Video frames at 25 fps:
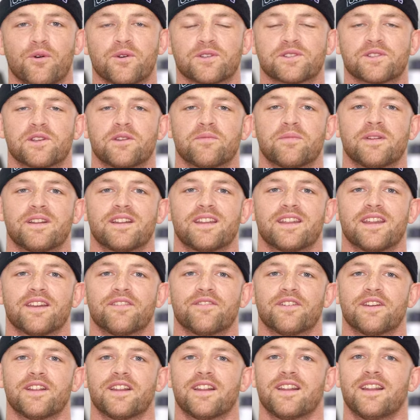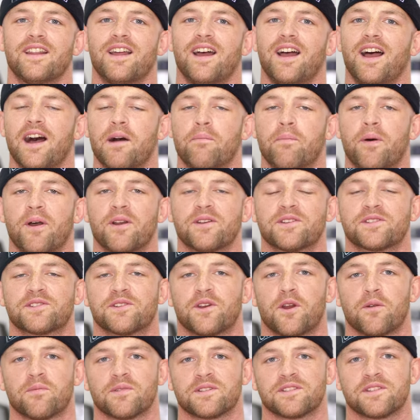also been given a
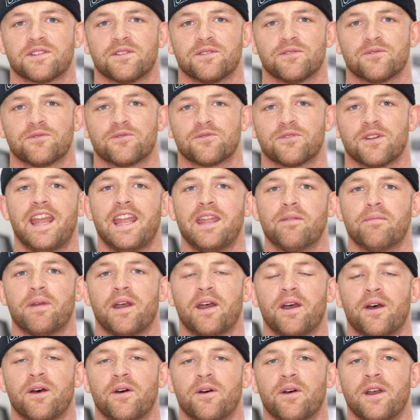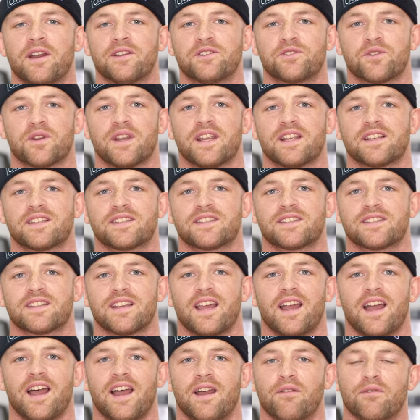post-operative email address
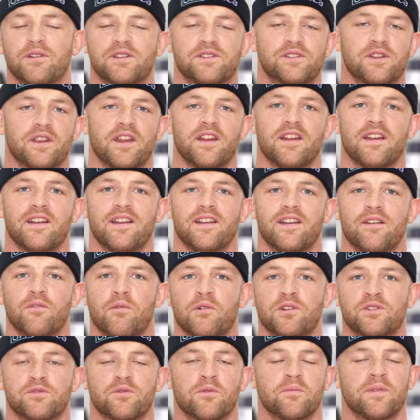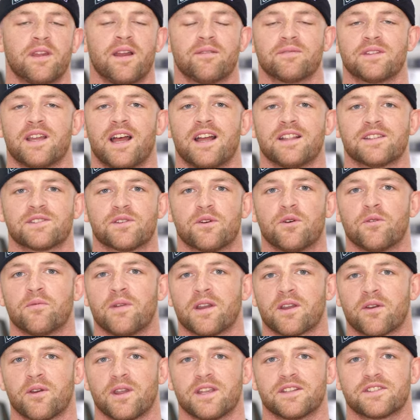which will be able to answer all
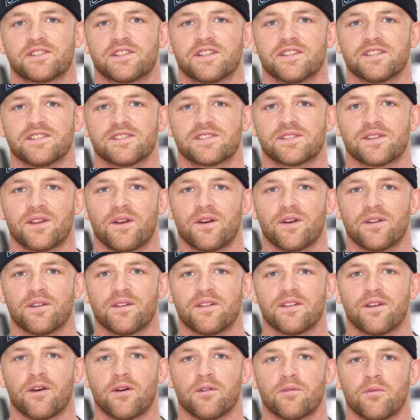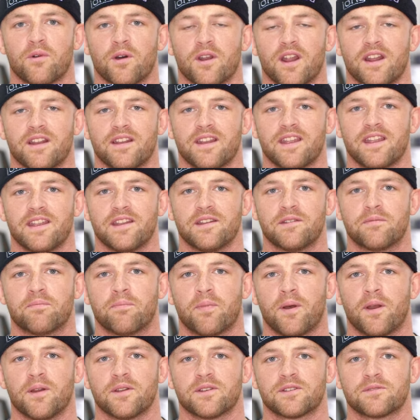my questions on what I need
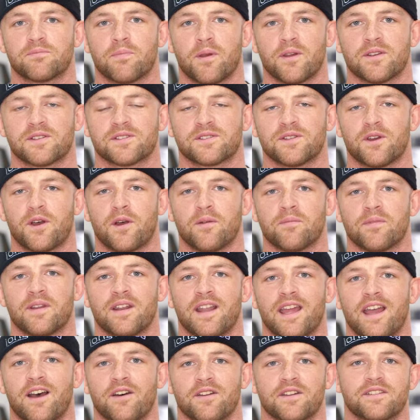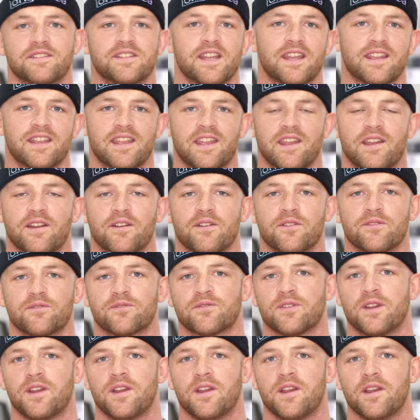post-op and how to take care
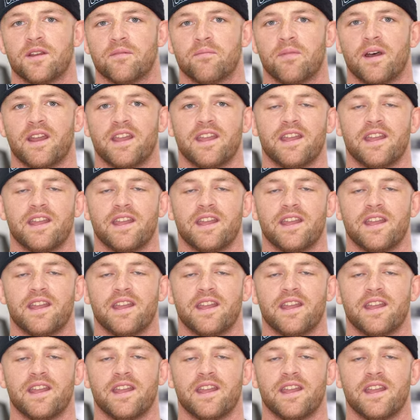of my